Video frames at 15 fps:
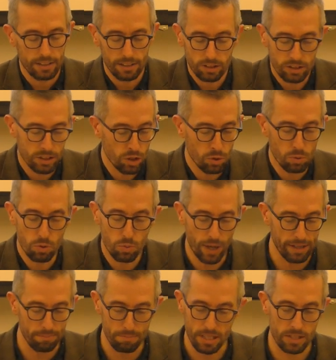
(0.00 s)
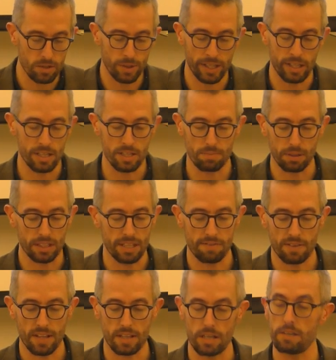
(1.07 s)
There's no great mystery in his
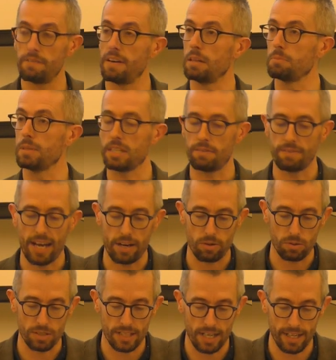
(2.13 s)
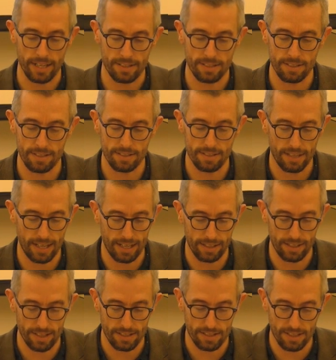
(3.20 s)
belief that the development of natural sciences
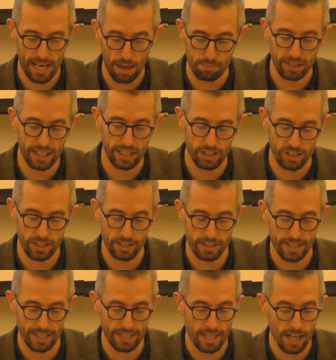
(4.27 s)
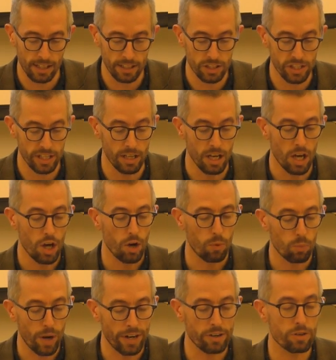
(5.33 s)
and its application in technology
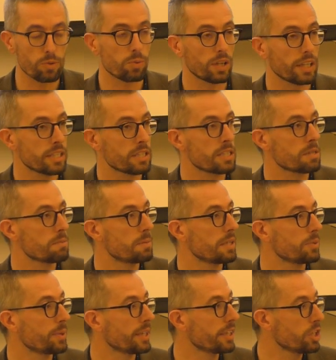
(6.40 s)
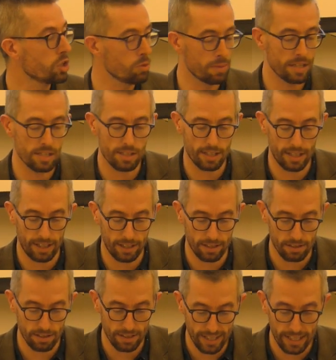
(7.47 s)
render the relations between humans
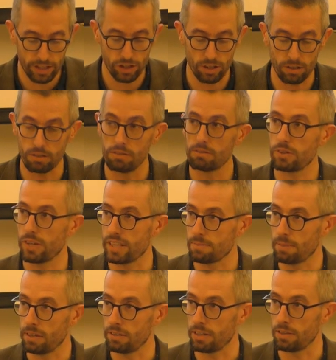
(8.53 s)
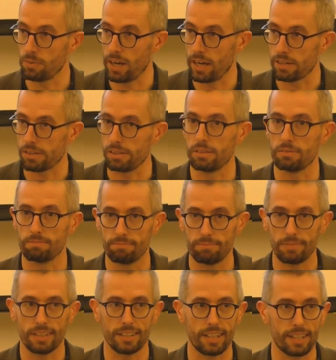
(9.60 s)
and nature transparent and rational.
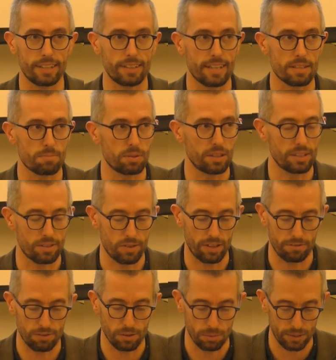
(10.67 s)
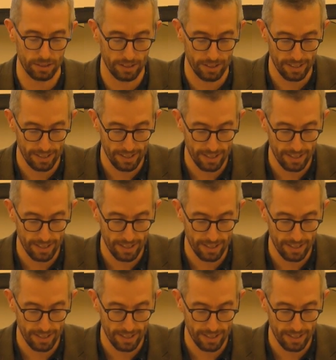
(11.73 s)
I take it that's pretty straightforward.